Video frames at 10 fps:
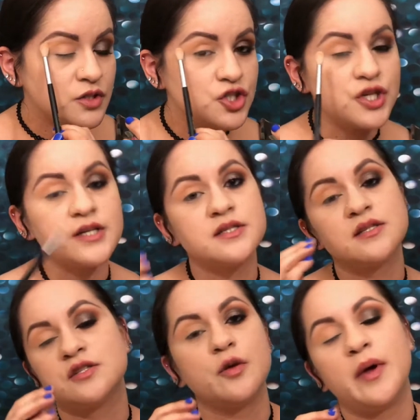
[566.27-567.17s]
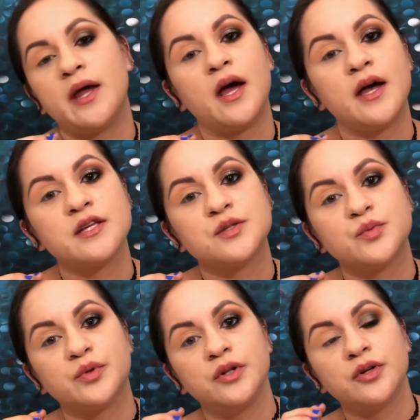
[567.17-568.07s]
just so my eyes
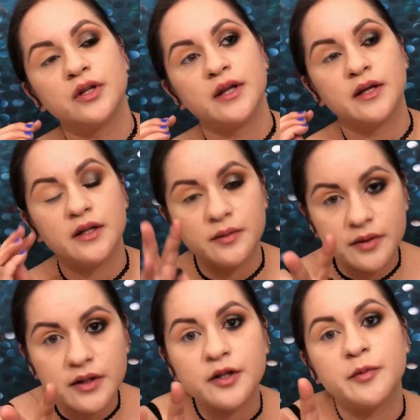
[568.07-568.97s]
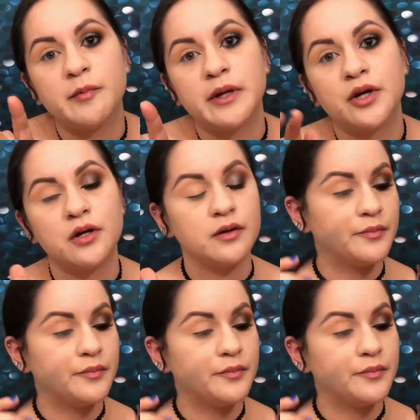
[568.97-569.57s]
would look like a little bit bigger.